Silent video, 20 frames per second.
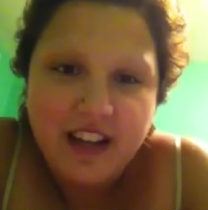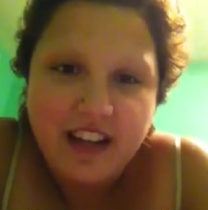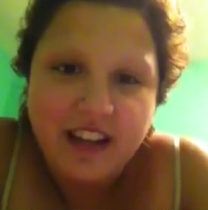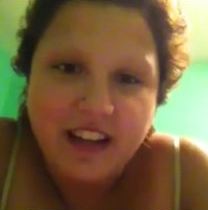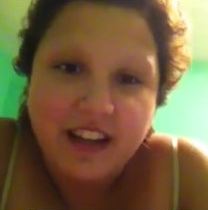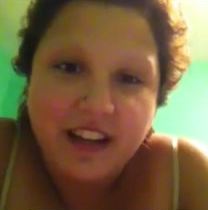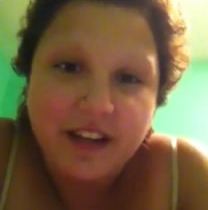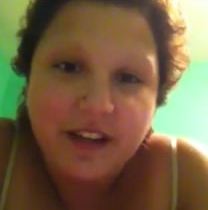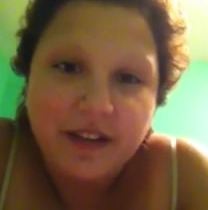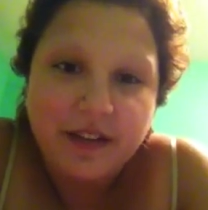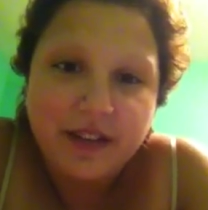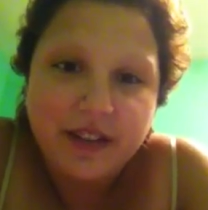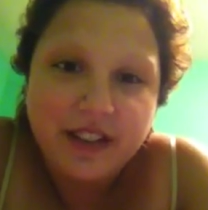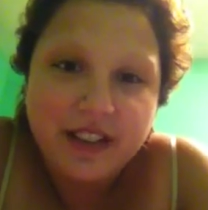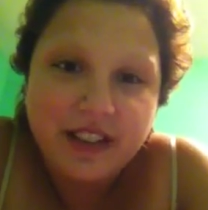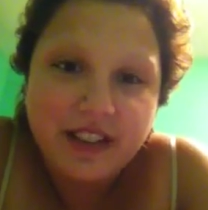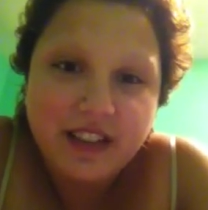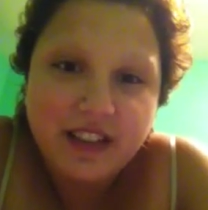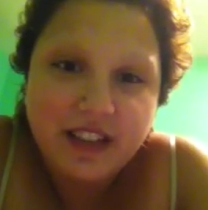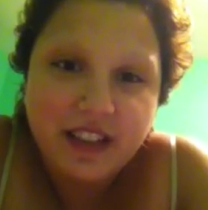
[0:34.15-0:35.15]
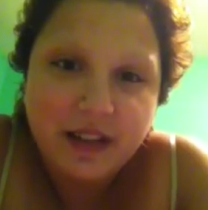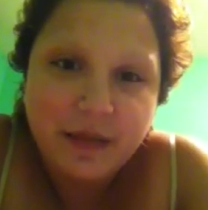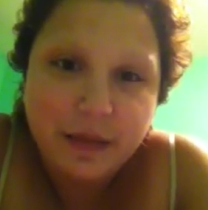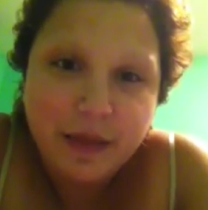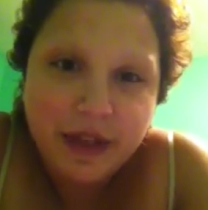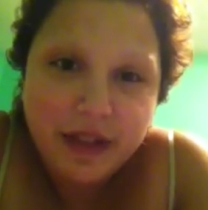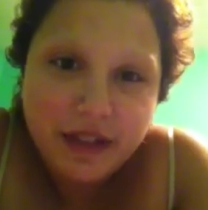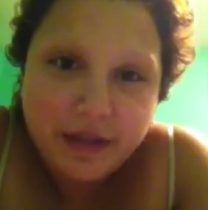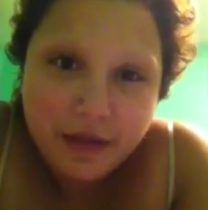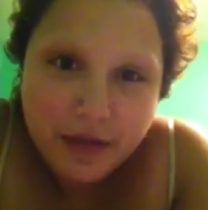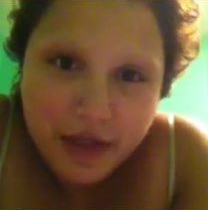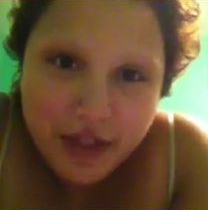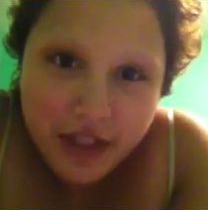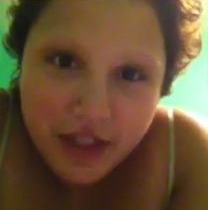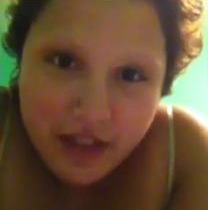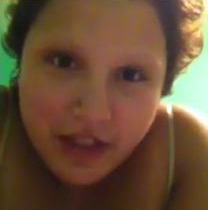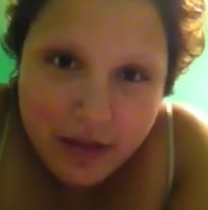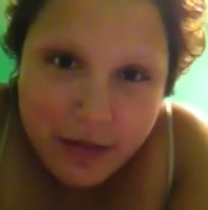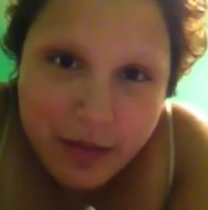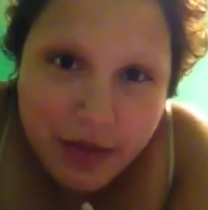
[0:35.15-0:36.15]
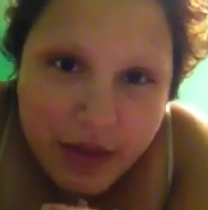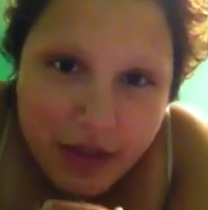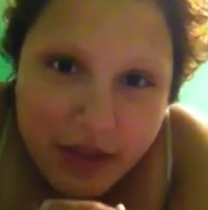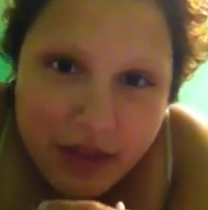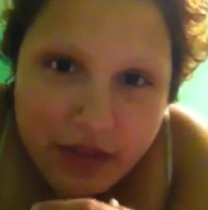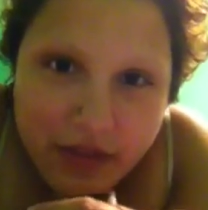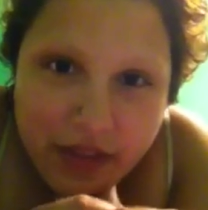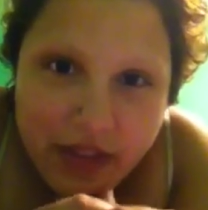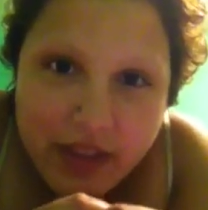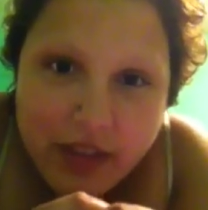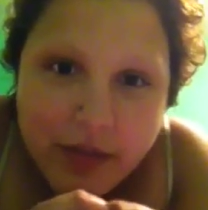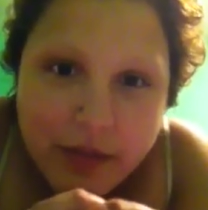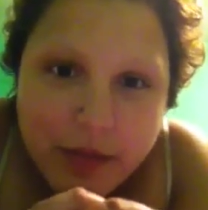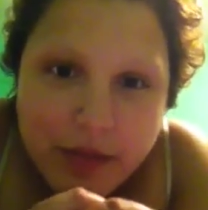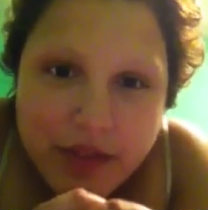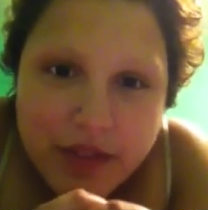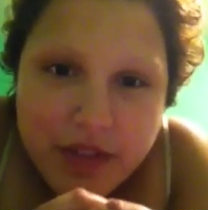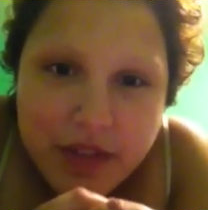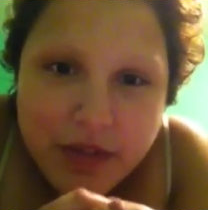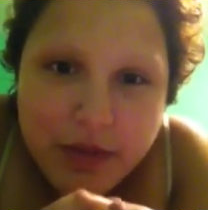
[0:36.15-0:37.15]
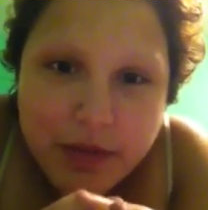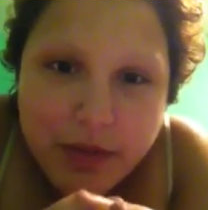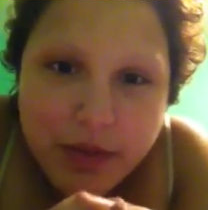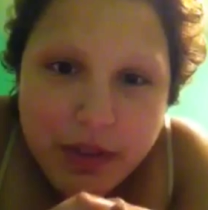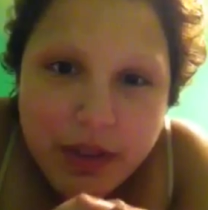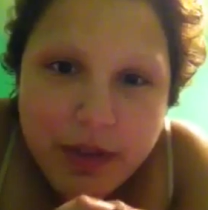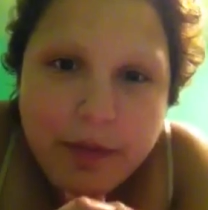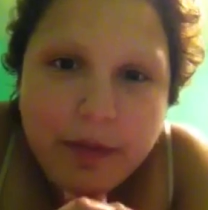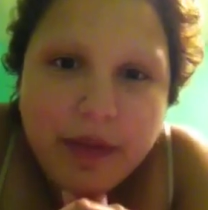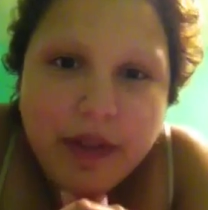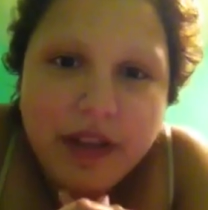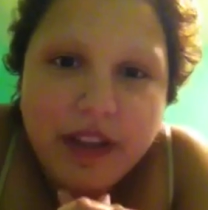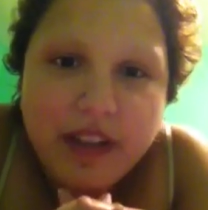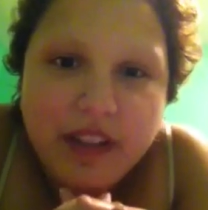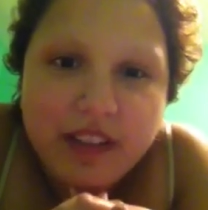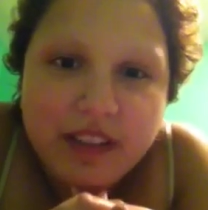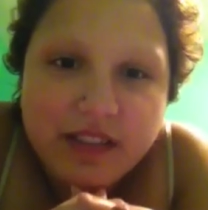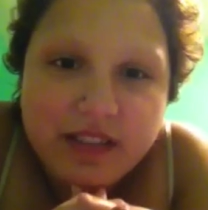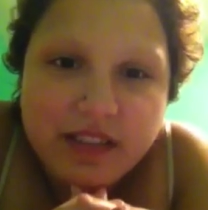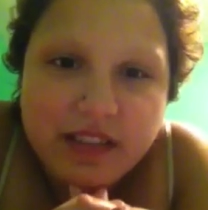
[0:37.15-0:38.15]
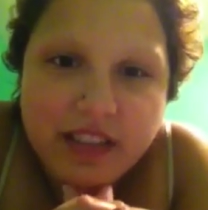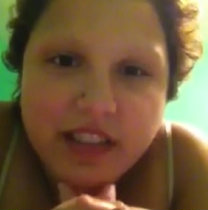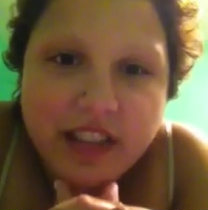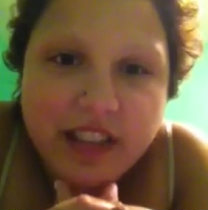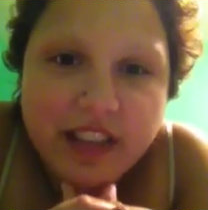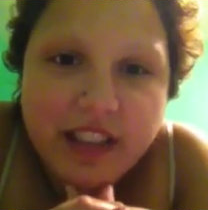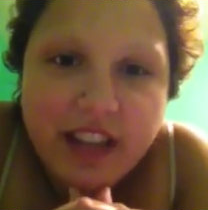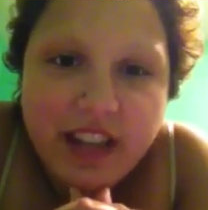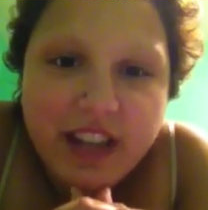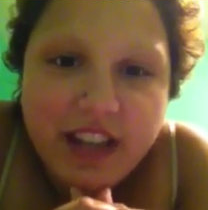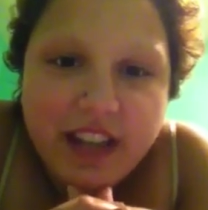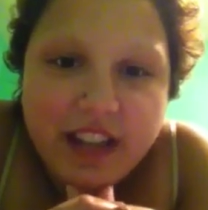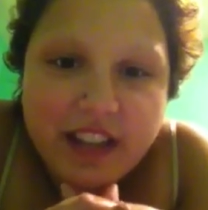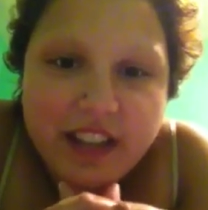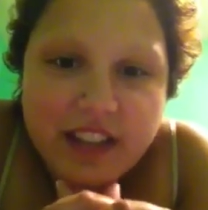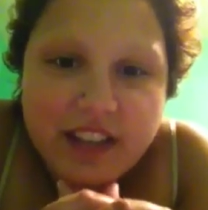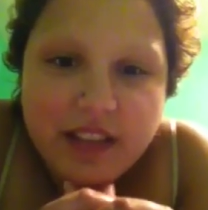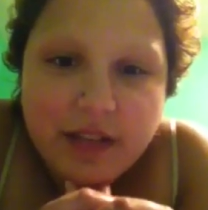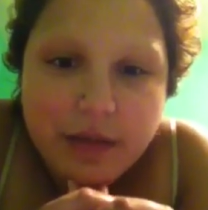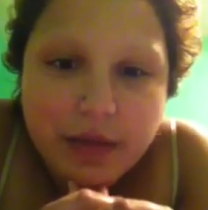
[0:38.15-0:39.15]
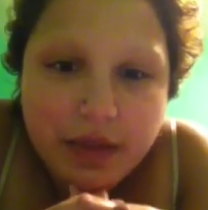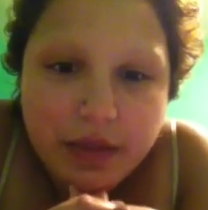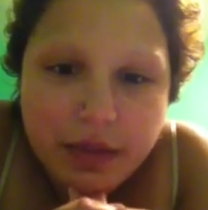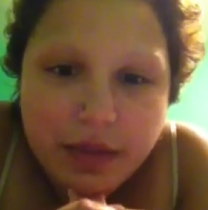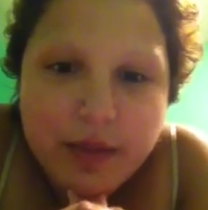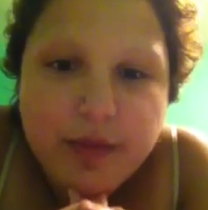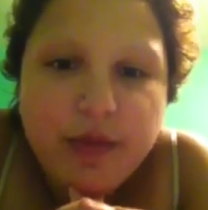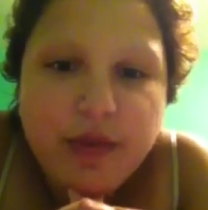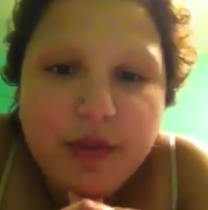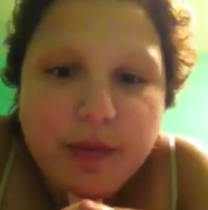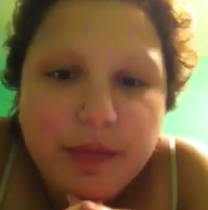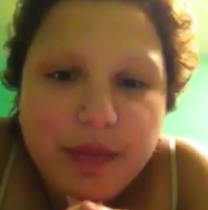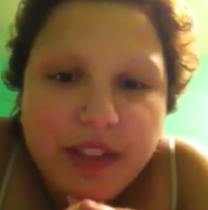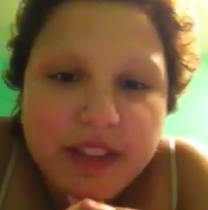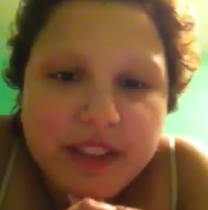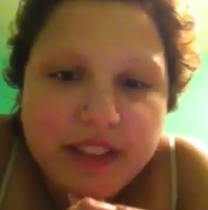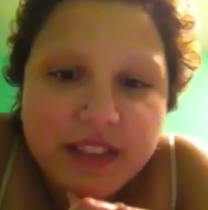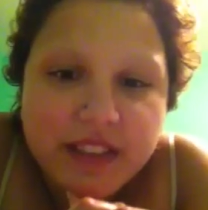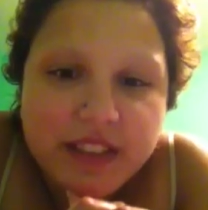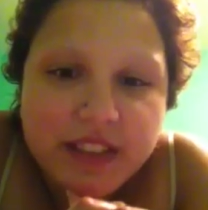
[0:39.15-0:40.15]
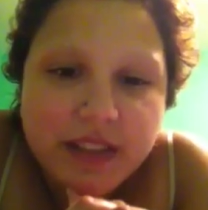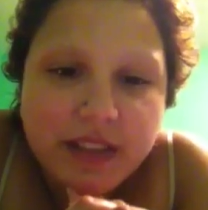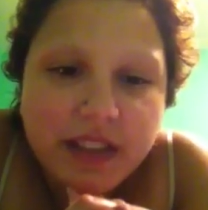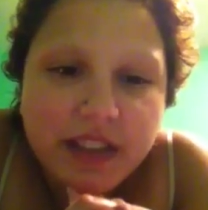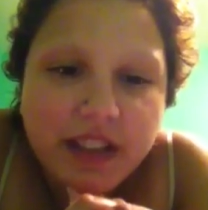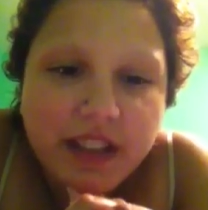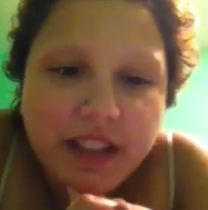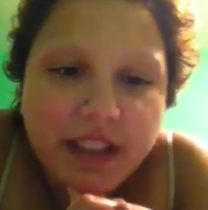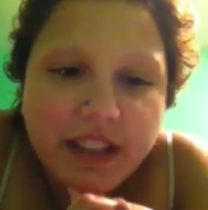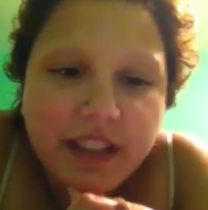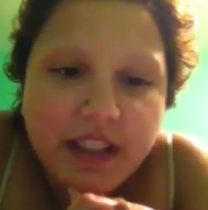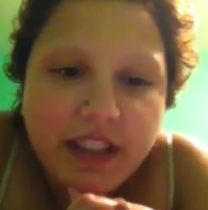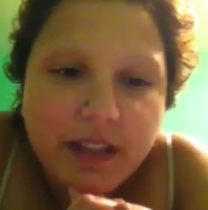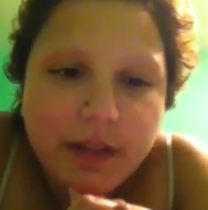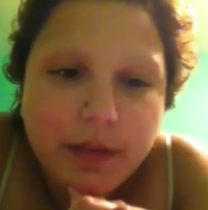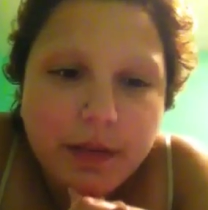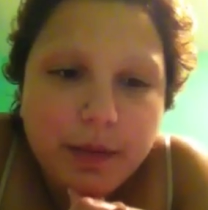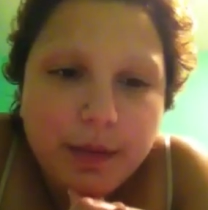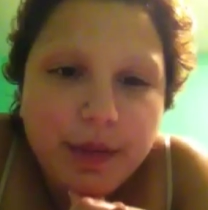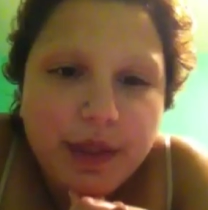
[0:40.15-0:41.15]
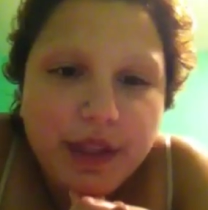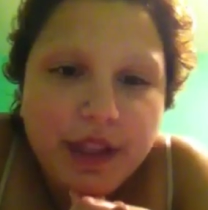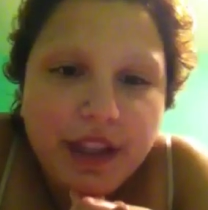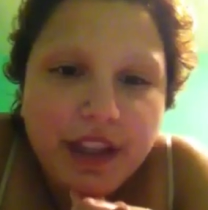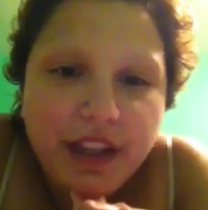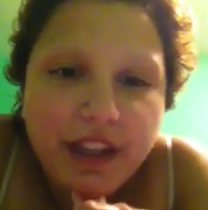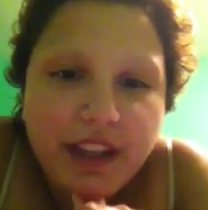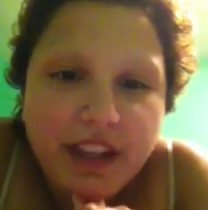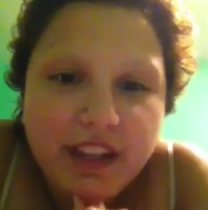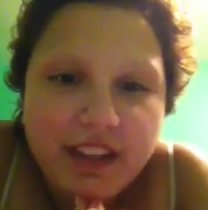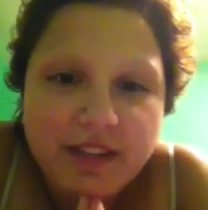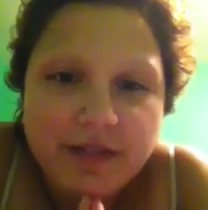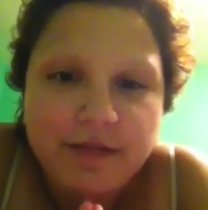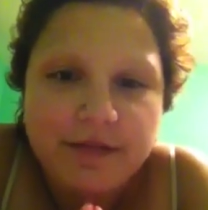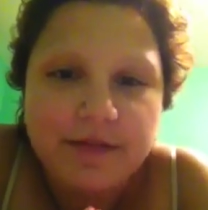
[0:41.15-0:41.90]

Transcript: and now I might as well share them with you for other ones who want to be like, see what a reborn pregnancy yada yada would be like.